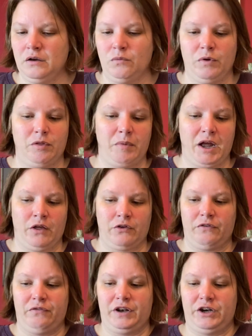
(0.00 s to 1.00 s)
with my
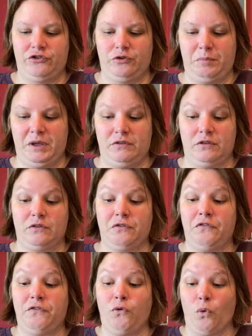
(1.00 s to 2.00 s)
other finished pieces
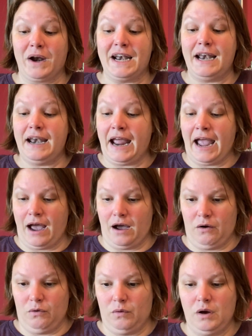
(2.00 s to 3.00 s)
for
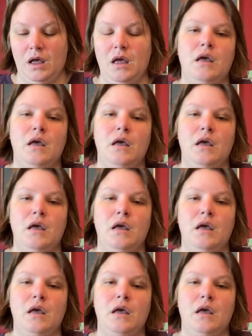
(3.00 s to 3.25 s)
now,